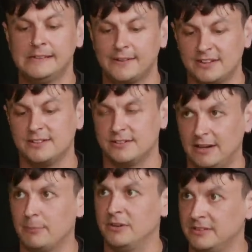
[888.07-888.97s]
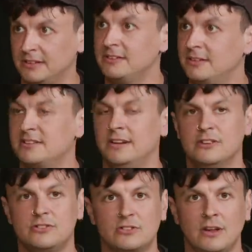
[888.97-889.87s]
that's Insulate Britain, that's this, and
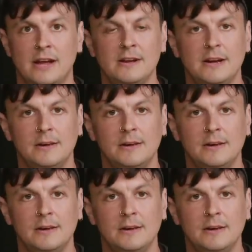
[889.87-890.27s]
it's just like